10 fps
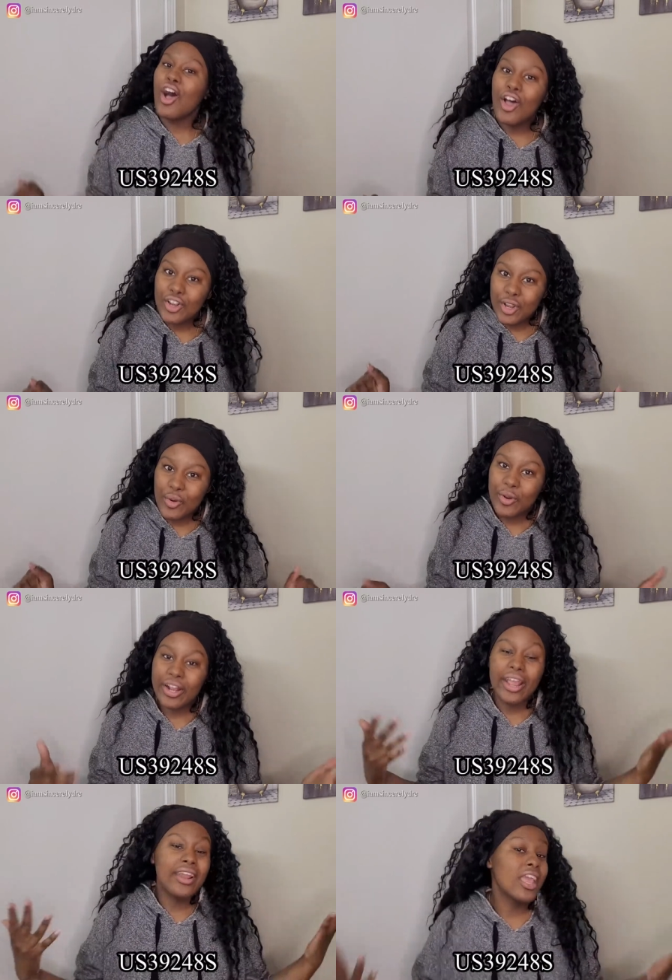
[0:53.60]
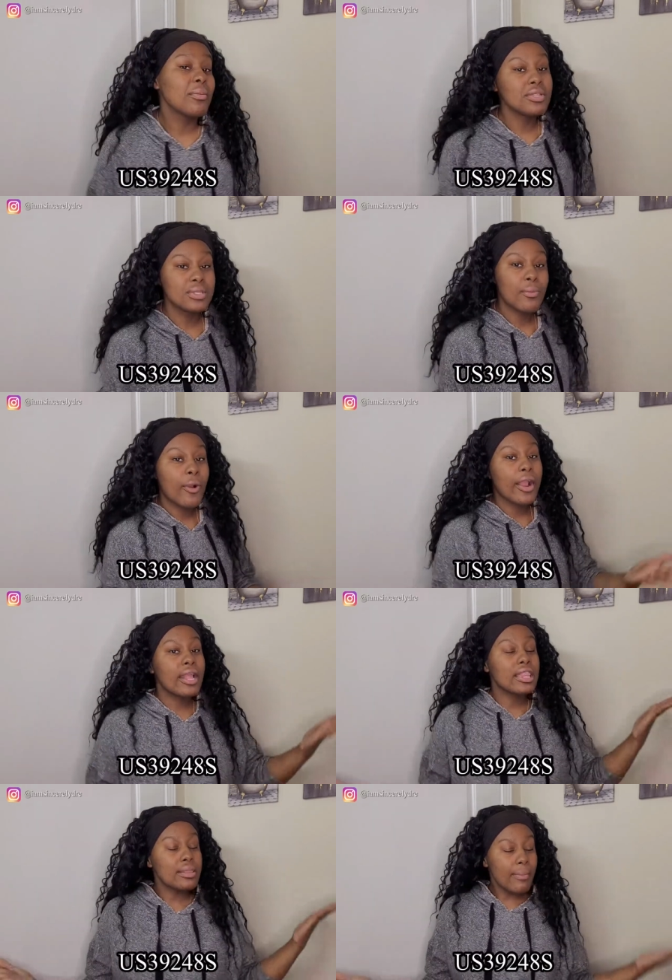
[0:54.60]
on your order and you're able to
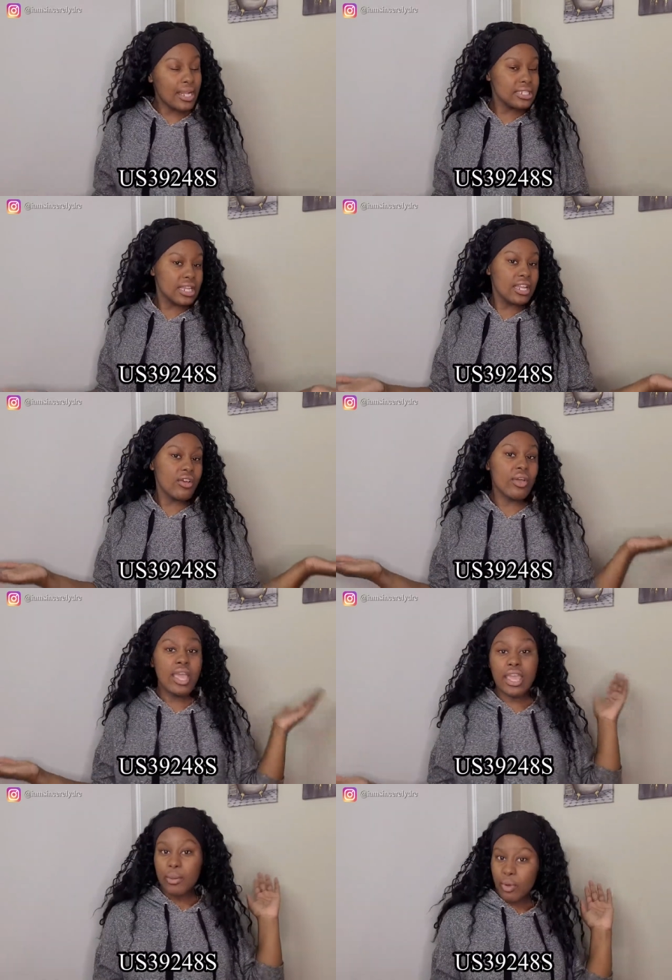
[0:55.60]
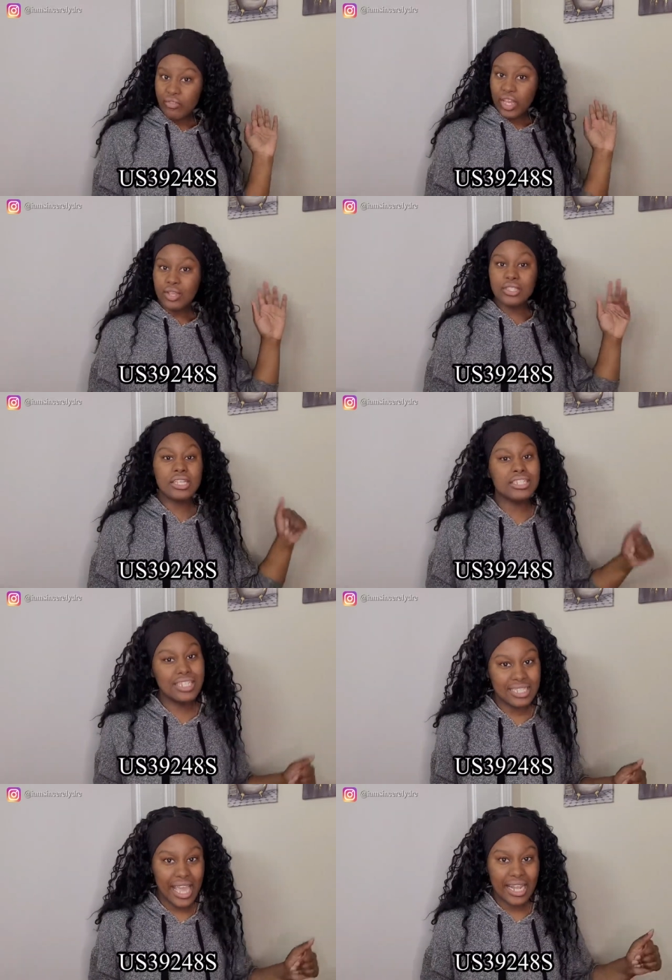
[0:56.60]
support my channel and get more videos
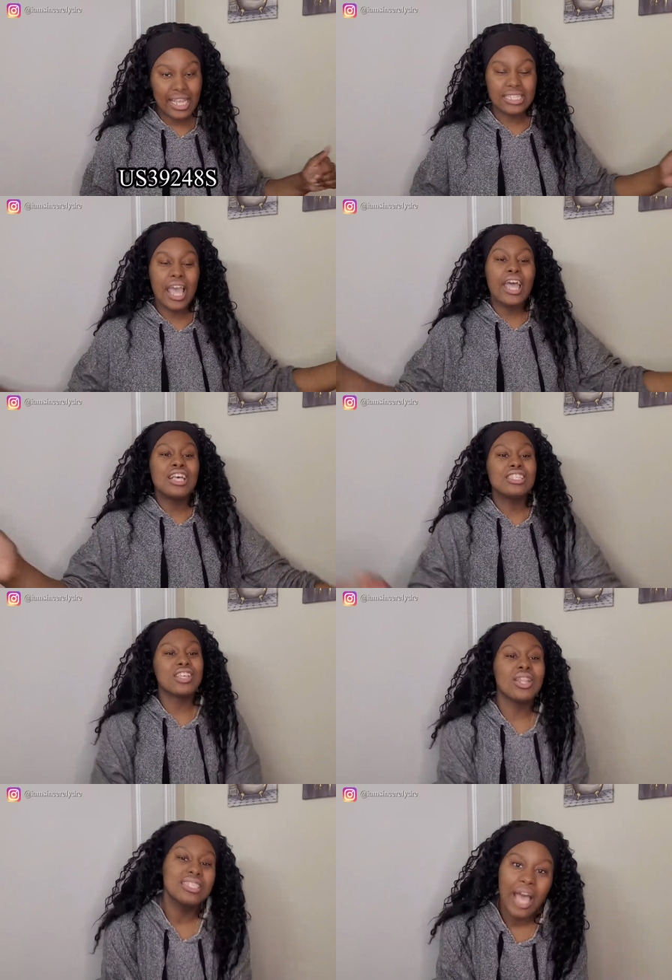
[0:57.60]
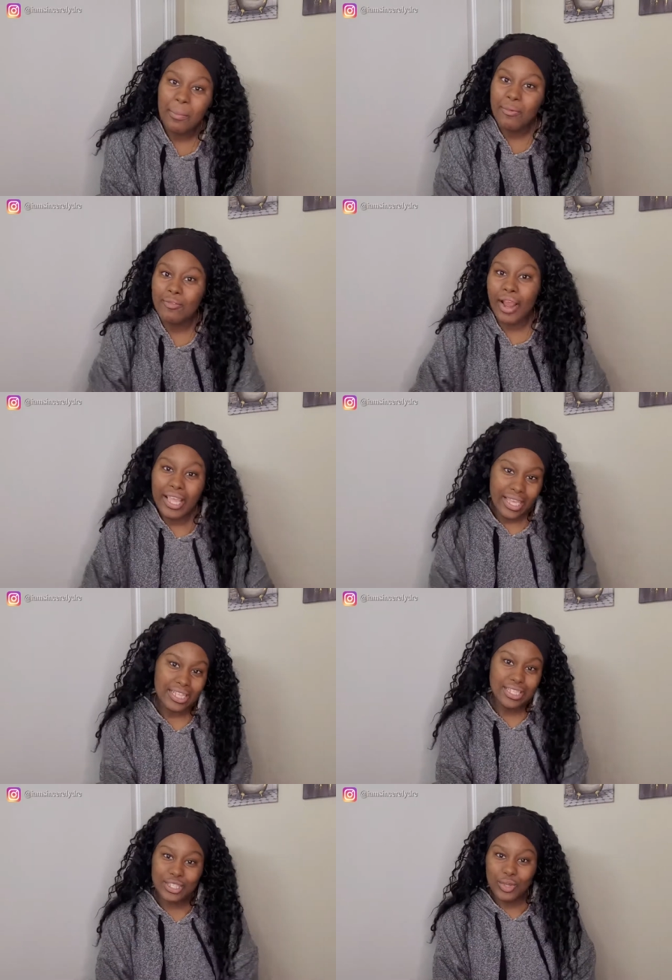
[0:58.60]
just like this. So let's hop right
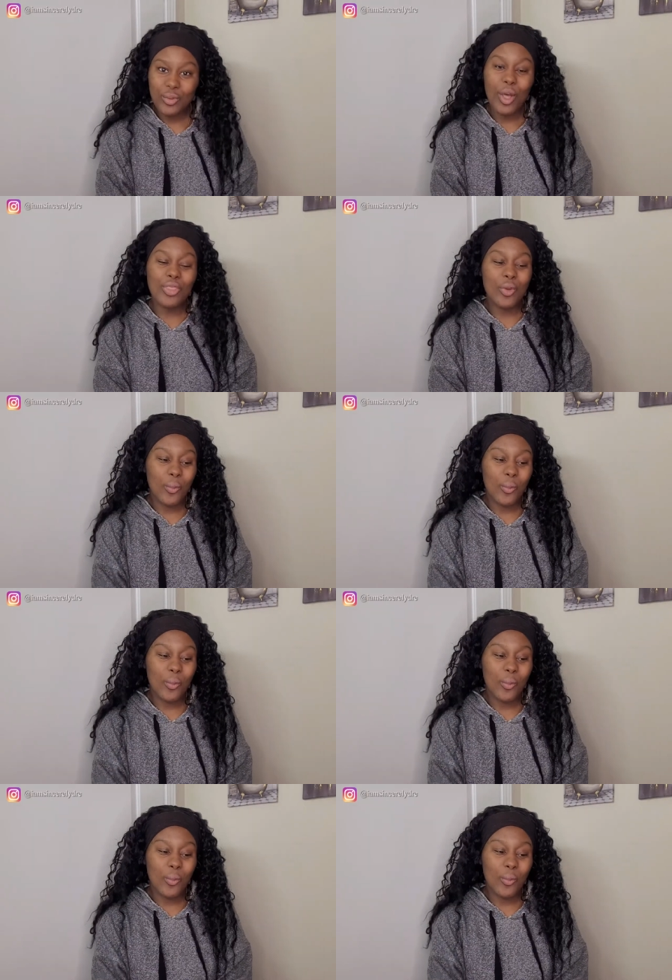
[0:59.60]
into the